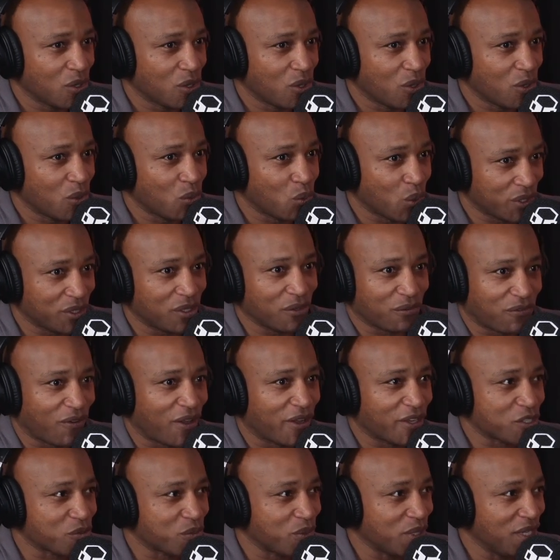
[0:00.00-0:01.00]
what
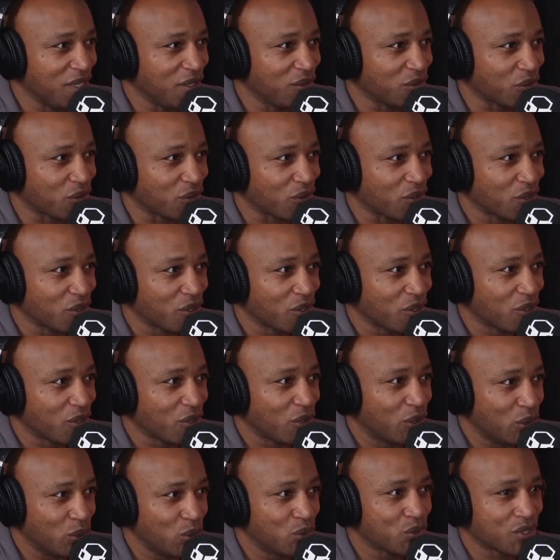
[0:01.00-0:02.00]
defines me either.
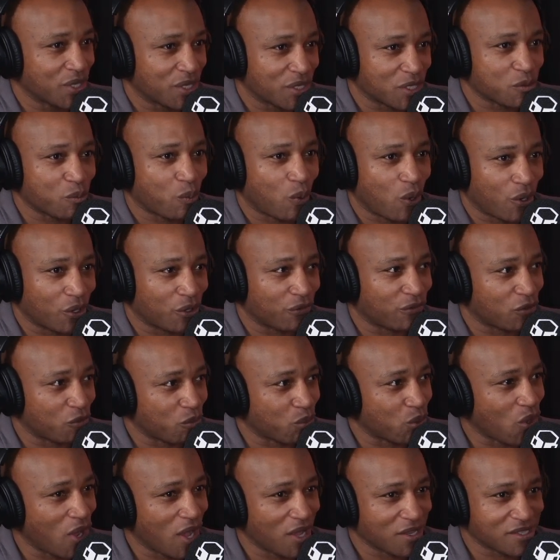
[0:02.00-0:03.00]
Losing is part of the
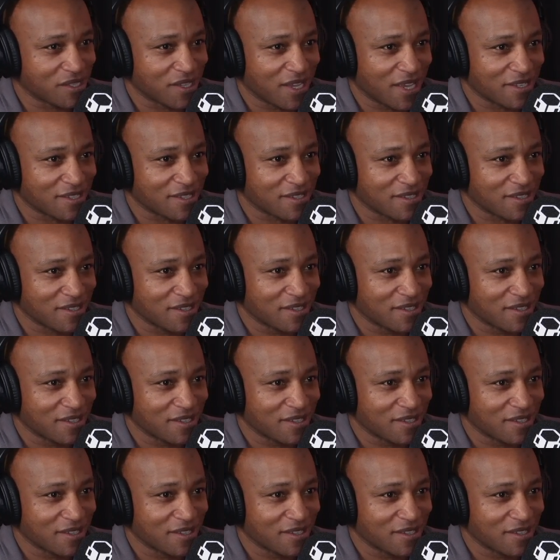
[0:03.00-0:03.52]
process,